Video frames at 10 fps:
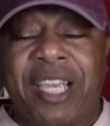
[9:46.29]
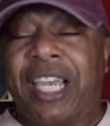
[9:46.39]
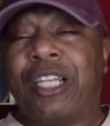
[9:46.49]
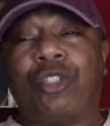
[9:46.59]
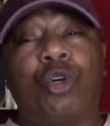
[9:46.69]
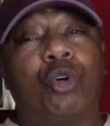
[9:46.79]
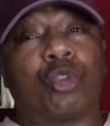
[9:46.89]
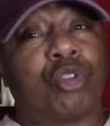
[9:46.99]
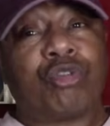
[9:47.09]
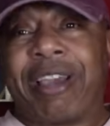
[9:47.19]
And
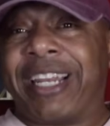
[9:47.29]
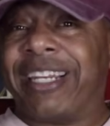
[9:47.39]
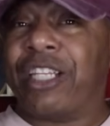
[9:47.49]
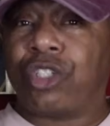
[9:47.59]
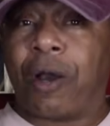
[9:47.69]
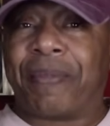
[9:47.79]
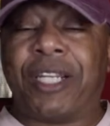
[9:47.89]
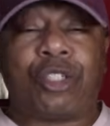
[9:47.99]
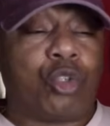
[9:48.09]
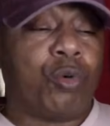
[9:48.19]
dudes was ready to jump in
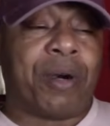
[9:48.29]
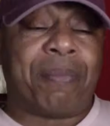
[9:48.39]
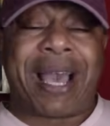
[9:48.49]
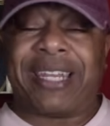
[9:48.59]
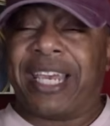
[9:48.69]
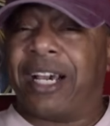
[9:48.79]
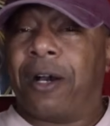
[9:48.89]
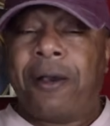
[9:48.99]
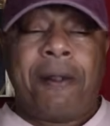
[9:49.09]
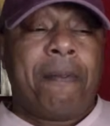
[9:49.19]
it too, but by now